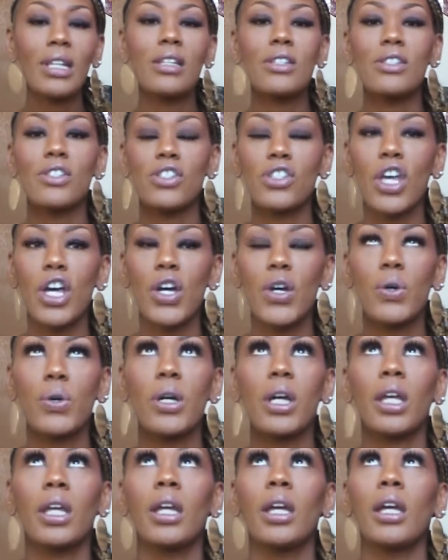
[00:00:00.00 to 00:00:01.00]

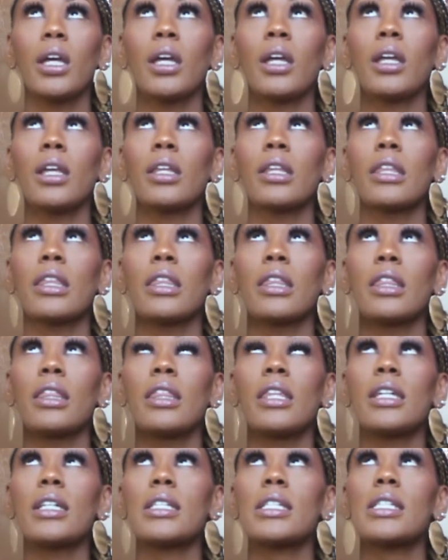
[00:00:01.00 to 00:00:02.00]
So
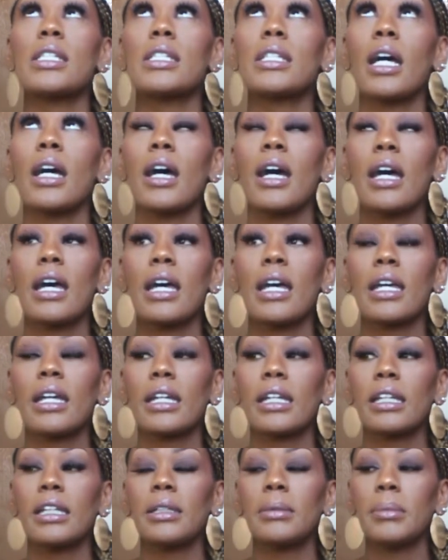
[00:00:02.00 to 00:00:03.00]
this
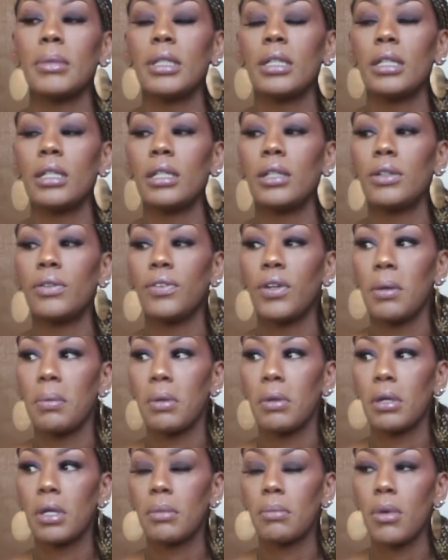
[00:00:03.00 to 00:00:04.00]
time,
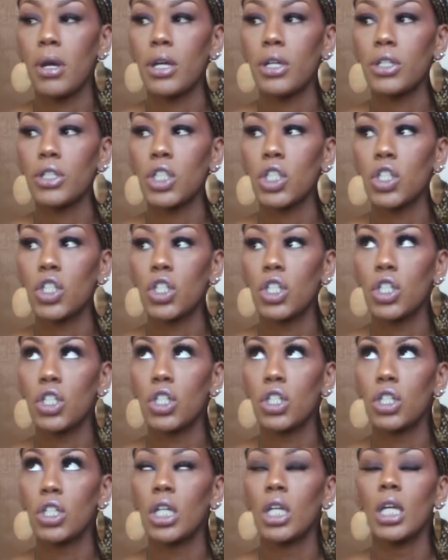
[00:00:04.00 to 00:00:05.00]
February,
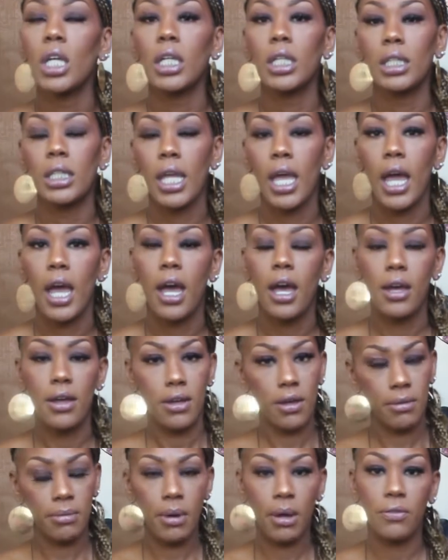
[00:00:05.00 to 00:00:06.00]
March, yeah,
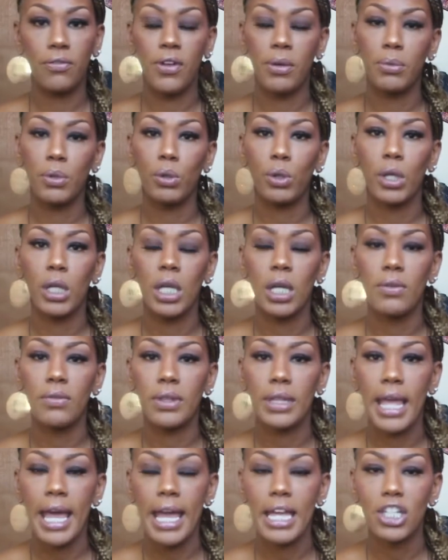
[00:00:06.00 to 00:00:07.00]
about February of
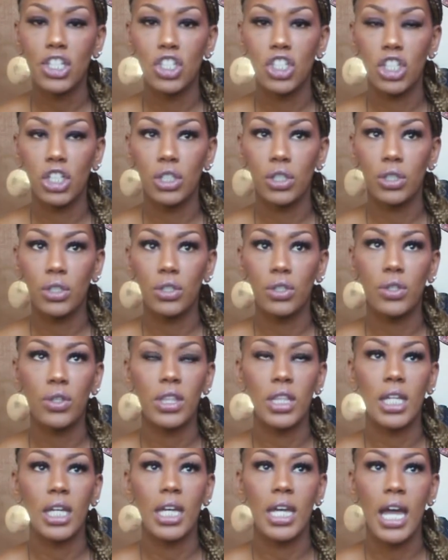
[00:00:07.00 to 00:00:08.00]
last year,
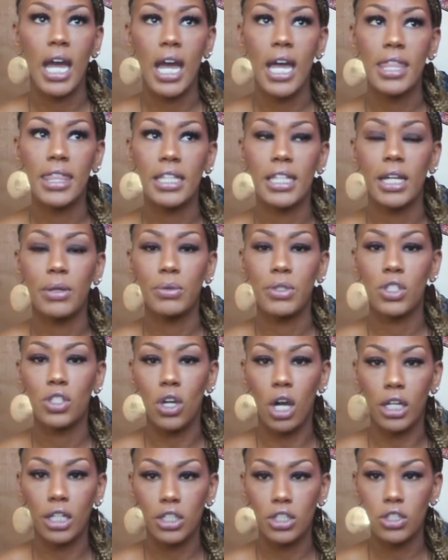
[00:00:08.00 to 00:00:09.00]
the guy that I was
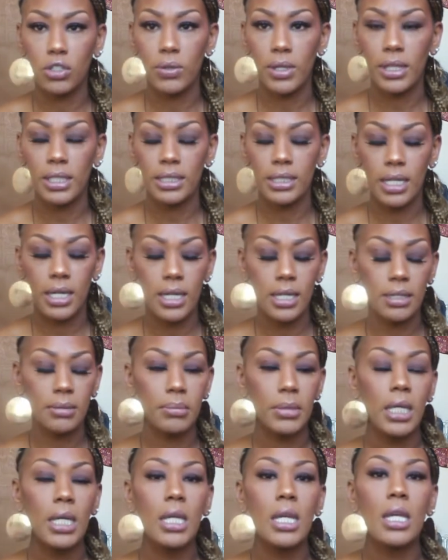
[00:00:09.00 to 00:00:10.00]
talking to at the time,
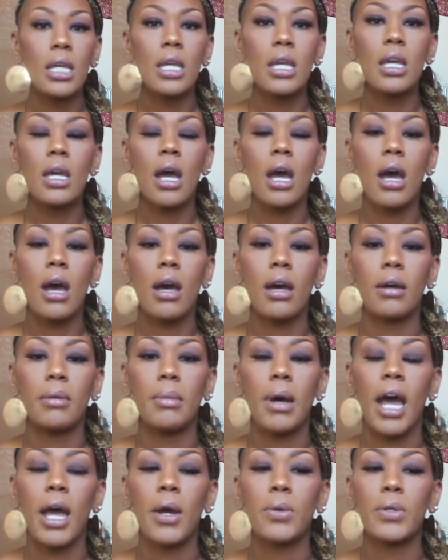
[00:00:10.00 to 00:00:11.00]
um,
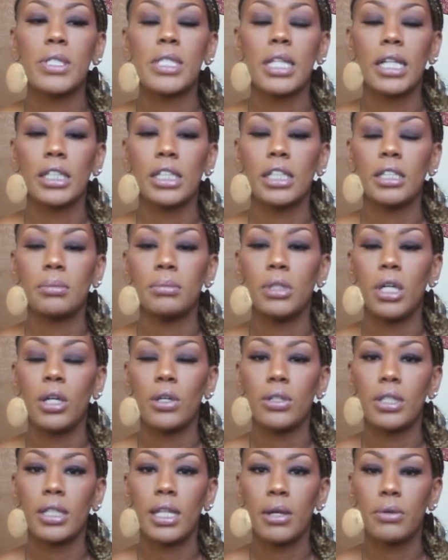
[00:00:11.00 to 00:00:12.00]
I was letting him
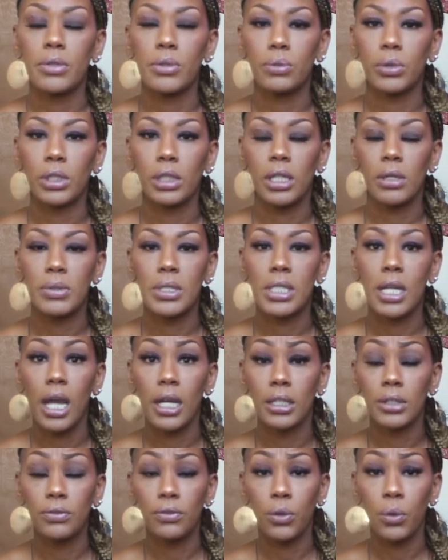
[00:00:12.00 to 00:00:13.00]
know that I was really I was
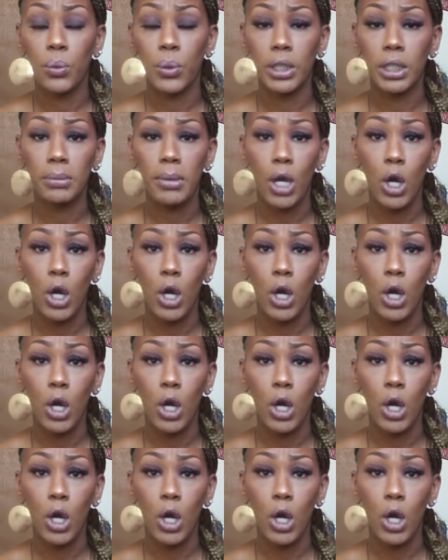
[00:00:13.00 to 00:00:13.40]
tired of running my